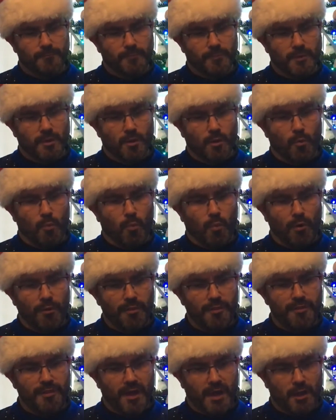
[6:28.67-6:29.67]
"There are
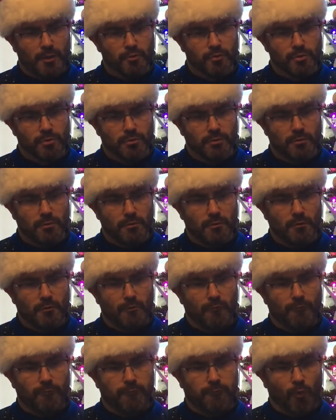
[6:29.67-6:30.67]

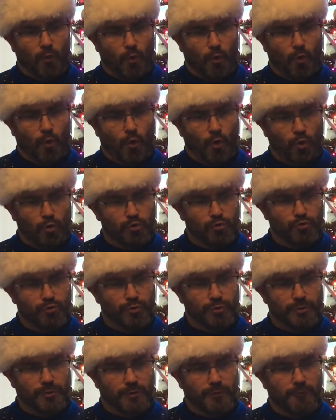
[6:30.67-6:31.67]

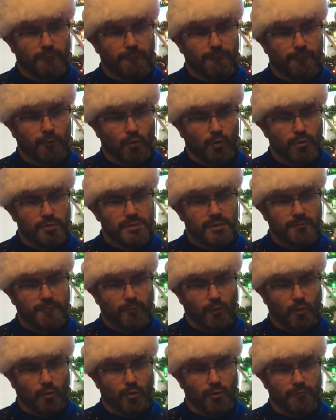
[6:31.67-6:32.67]

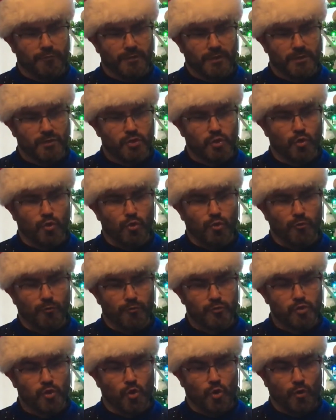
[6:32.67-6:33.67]
1,444 of the
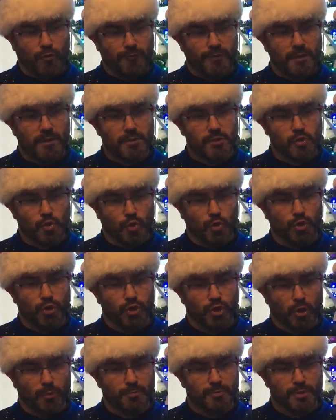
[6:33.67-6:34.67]
Torville toy
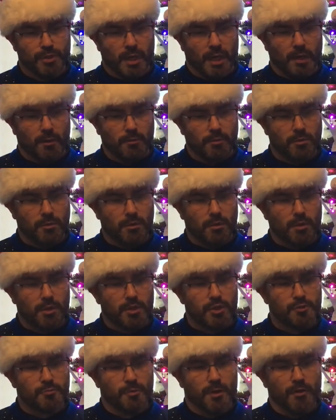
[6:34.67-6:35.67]
shops now,
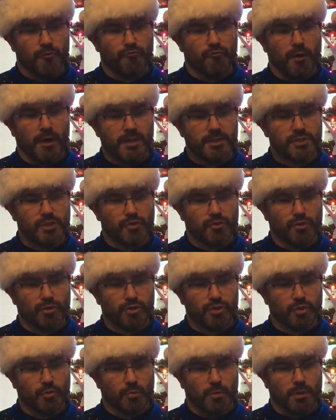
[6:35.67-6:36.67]
spread right
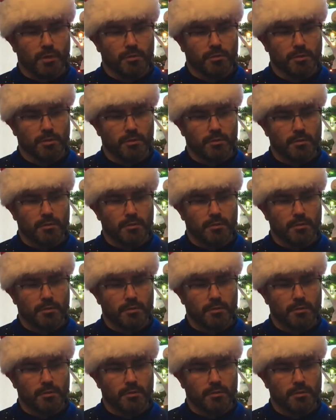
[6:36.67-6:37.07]
across the world,